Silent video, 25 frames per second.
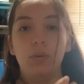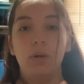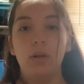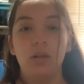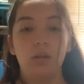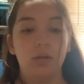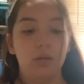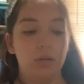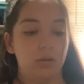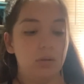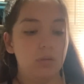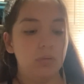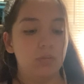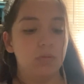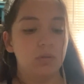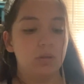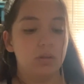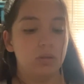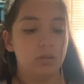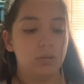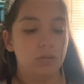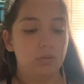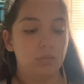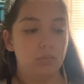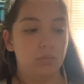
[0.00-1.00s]

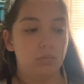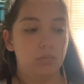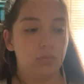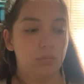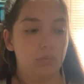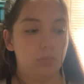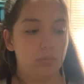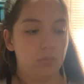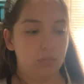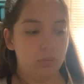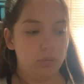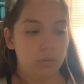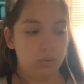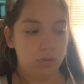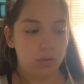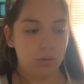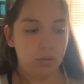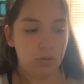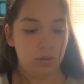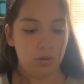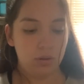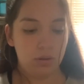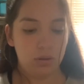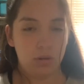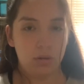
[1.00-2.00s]
to
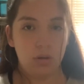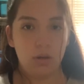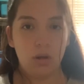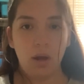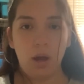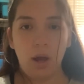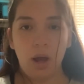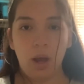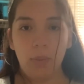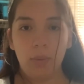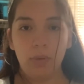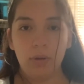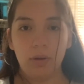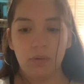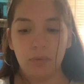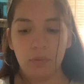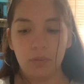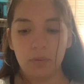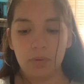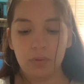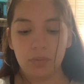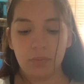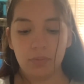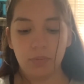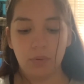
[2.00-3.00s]
I believe it was
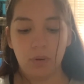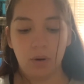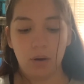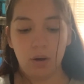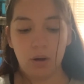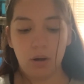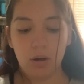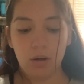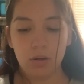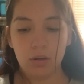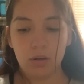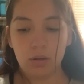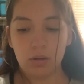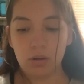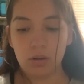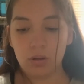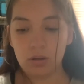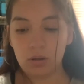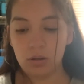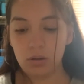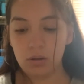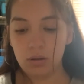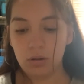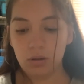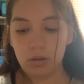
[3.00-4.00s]
Ross,
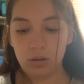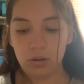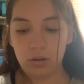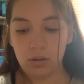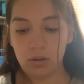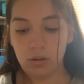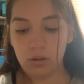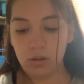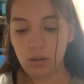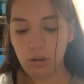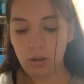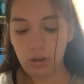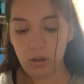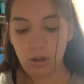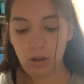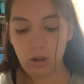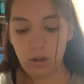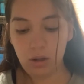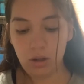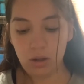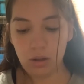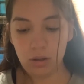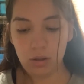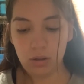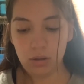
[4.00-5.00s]

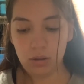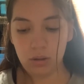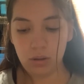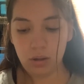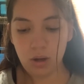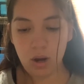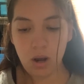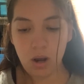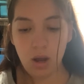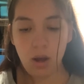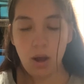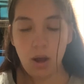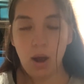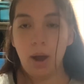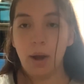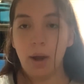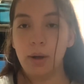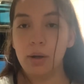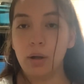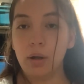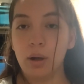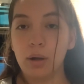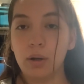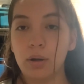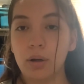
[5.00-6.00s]
and I had got a
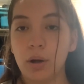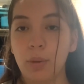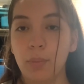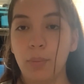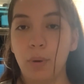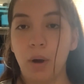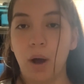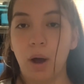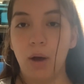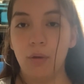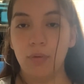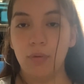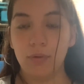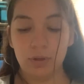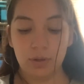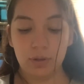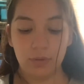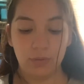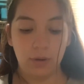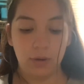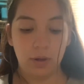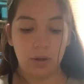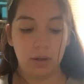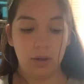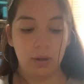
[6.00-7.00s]
couple outfits for
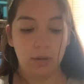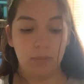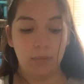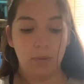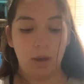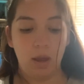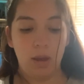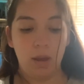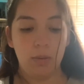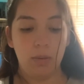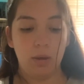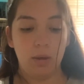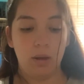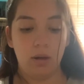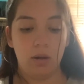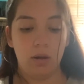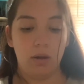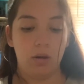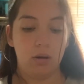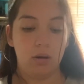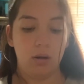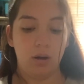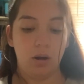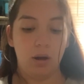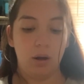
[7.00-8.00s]
him, and then
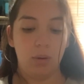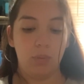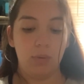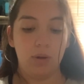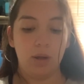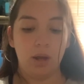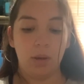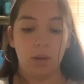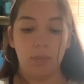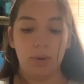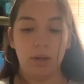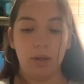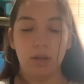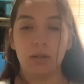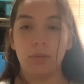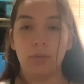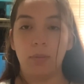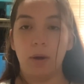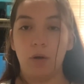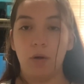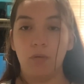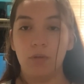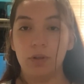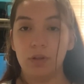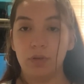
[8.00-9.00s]
we had picked some outfits
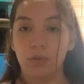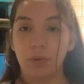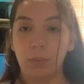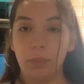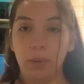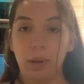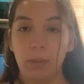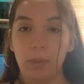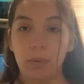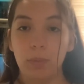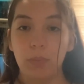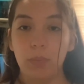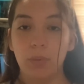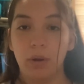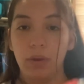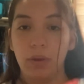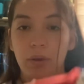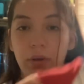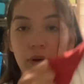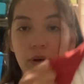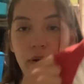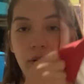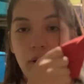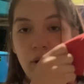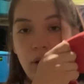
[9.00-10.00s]
for baby brother.
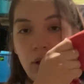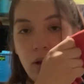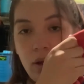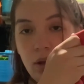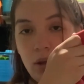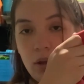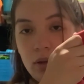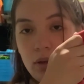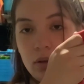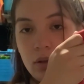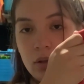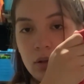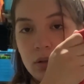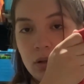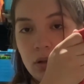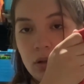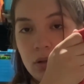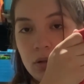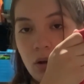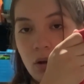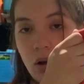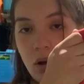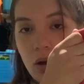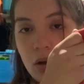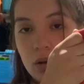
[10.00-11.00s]
This is
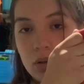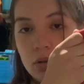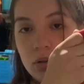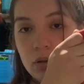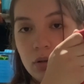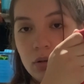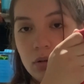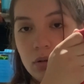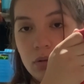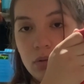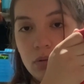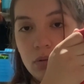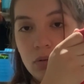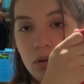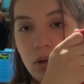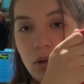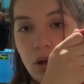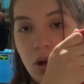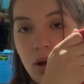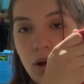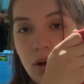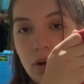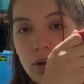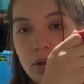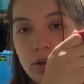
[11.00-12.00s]
also
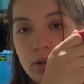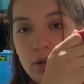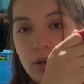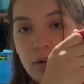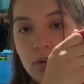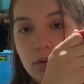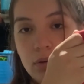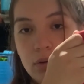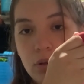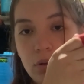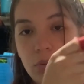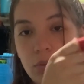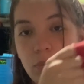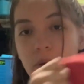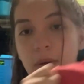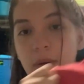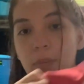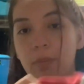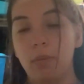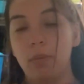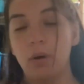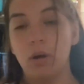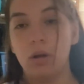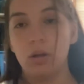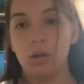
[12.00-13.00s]
0 to 3
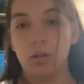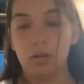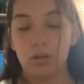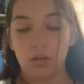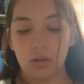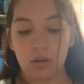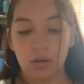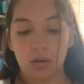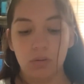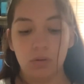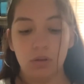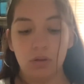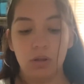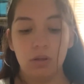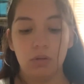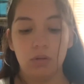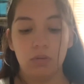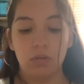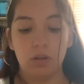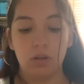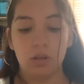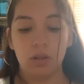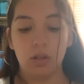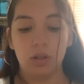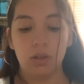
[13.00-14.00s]
months. So cute. It says
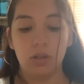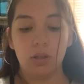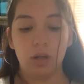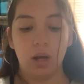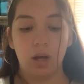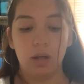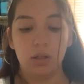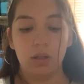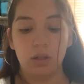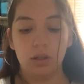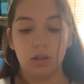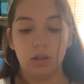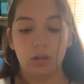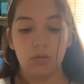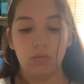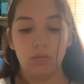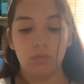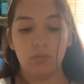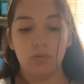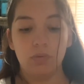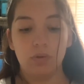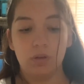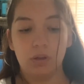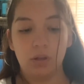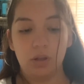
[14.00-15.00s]
Dad's Little
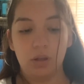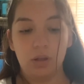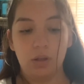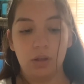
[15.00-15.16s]
Rookie.